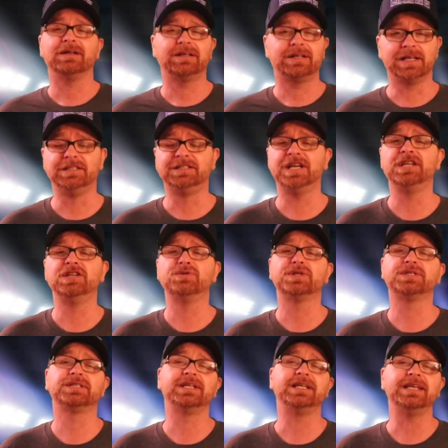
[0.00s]

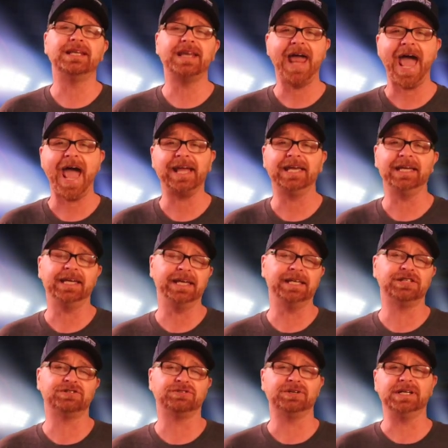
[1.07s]
continuously nagging
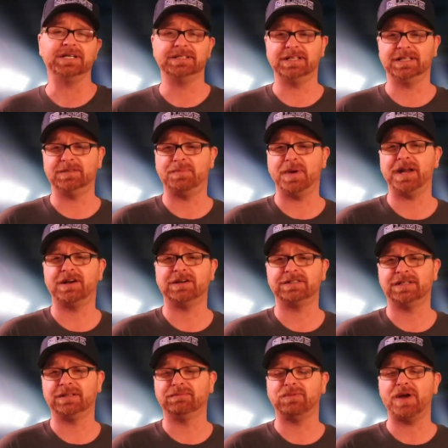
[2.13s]
injuries it's better
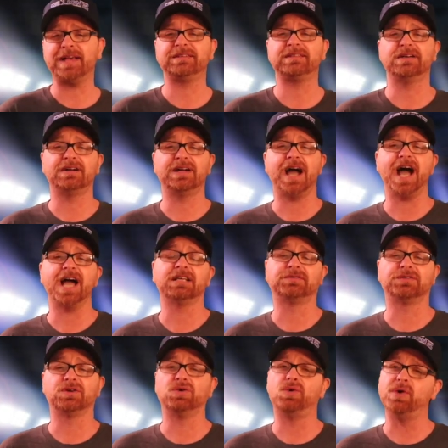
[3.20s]
to rest their guys
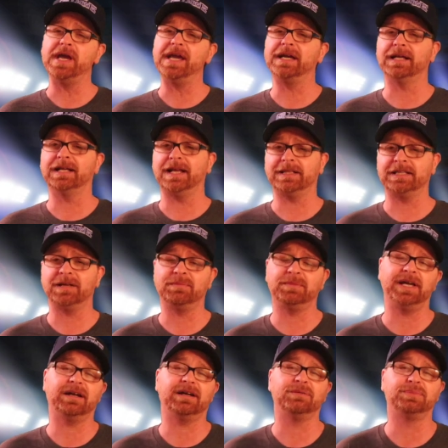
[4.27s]
for a week and let them
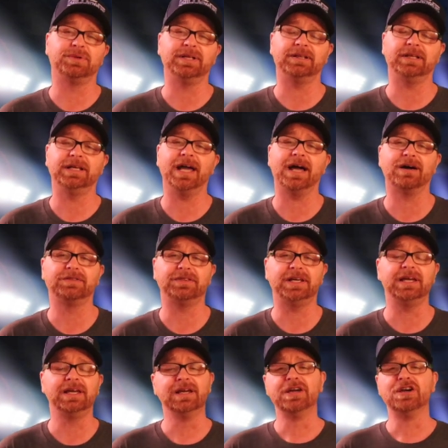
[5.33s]
get completely
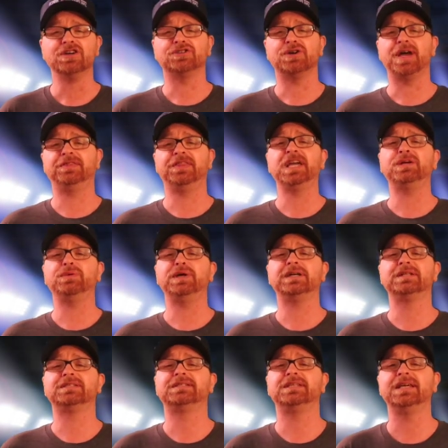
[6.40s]
healthy so i think we
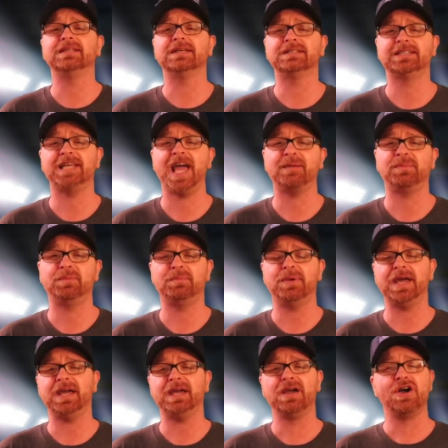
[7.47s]
could see this tampa
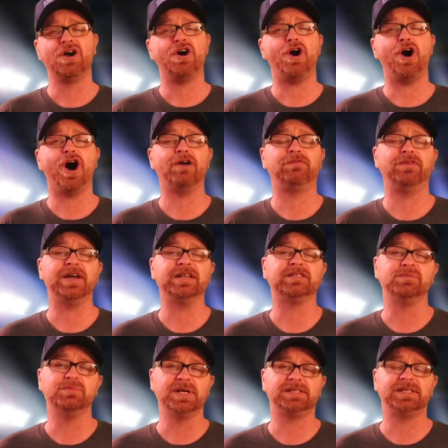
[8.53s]
bay offense
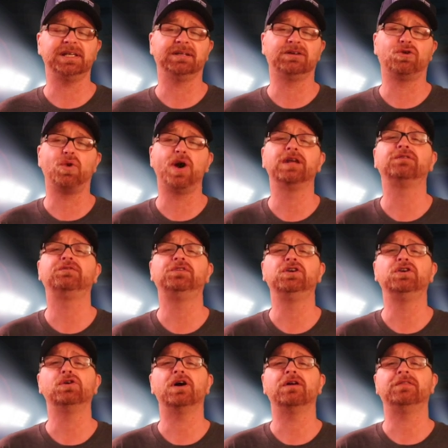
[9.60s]
missing quite a
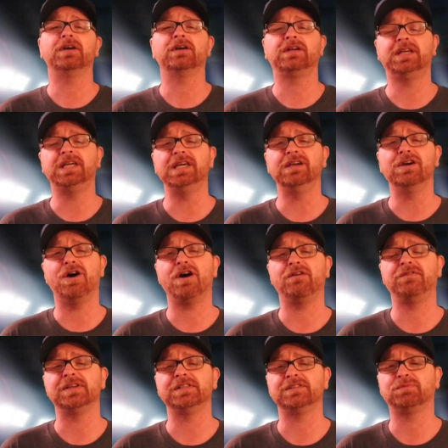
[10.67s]
few of their key
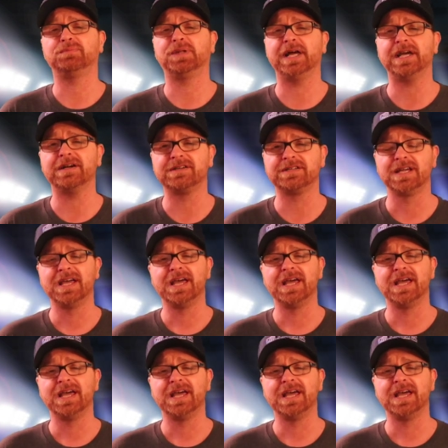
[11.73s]
offensive players